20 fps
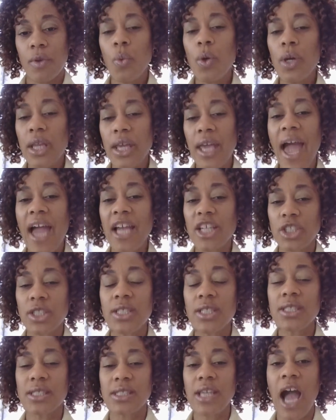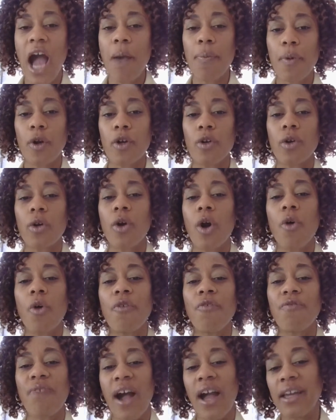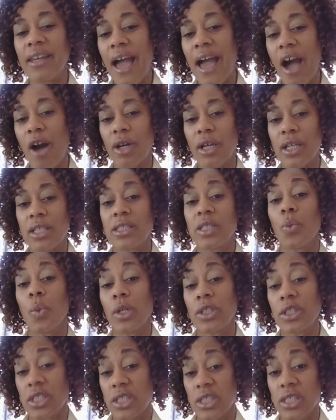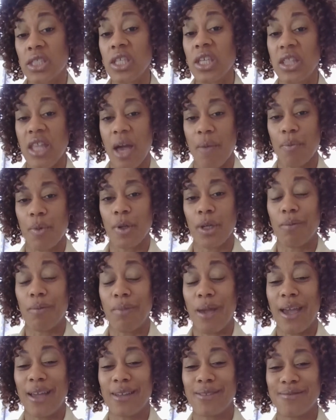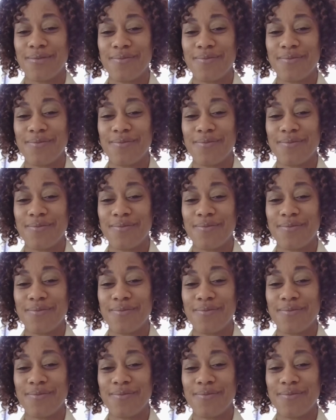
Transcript: would he actually stop or go find out because he wants to see that boogeyman?